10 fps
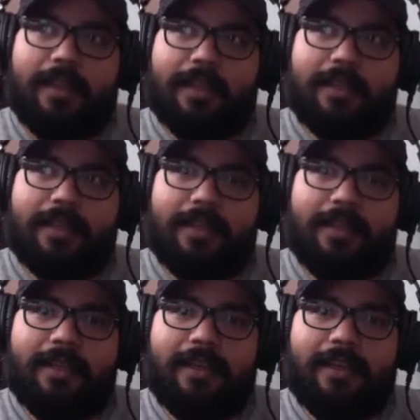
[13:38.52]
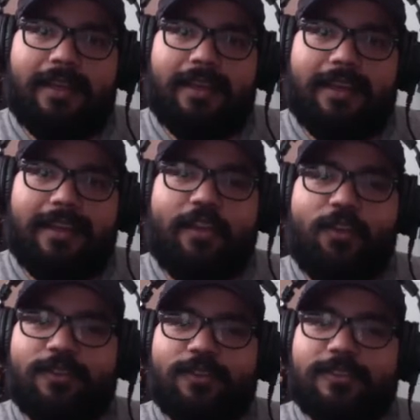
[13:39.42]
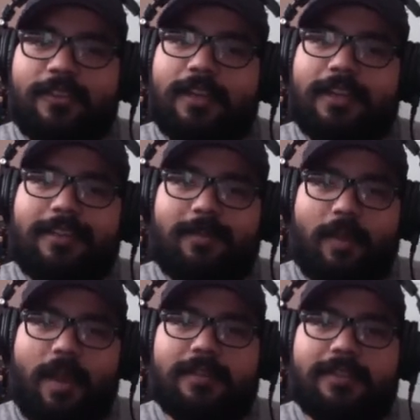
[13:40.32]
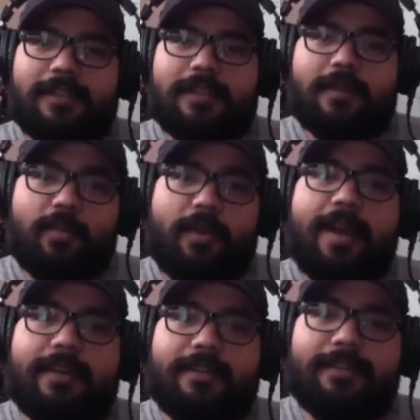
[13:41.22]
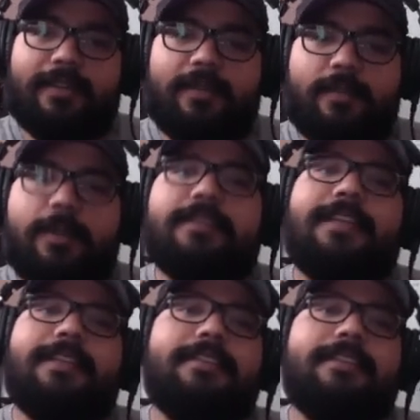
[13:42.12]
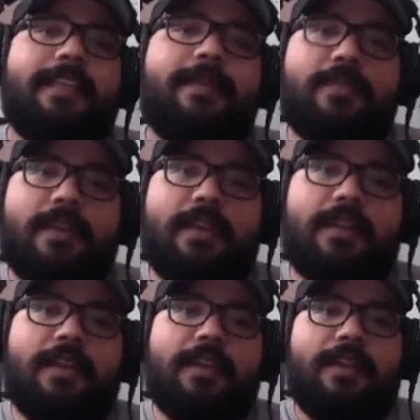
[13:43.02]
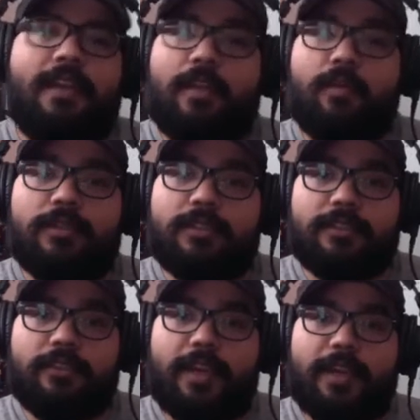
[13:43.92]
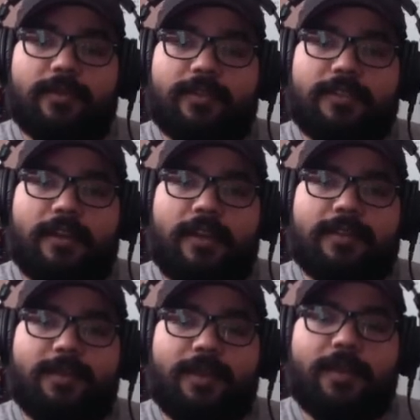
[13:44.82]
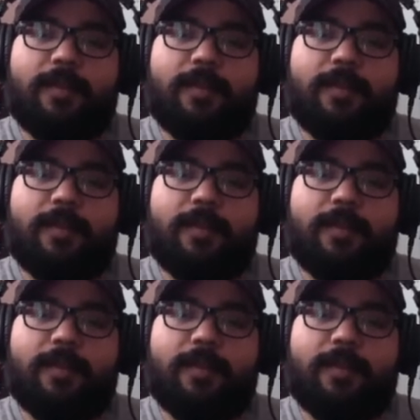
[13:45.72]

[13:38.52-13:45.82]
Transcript: Like and I always look at the project, I'm proud of it, but it's like a team thing, and which is great, which is an awesome thing.